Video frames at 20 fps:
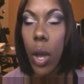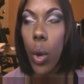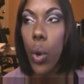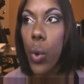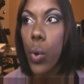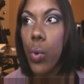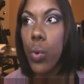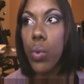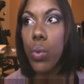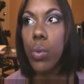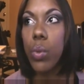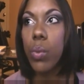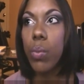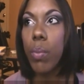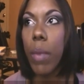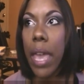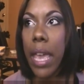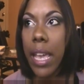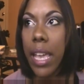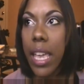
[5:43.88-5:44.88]
who's
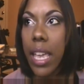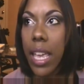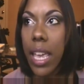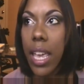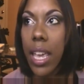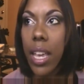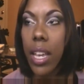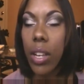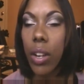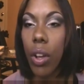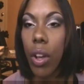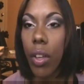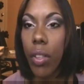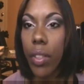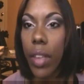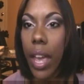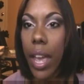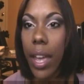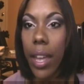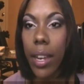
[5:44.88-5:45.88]
making it and
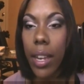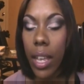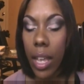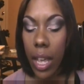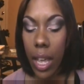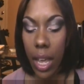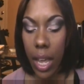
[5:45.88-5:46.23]
all that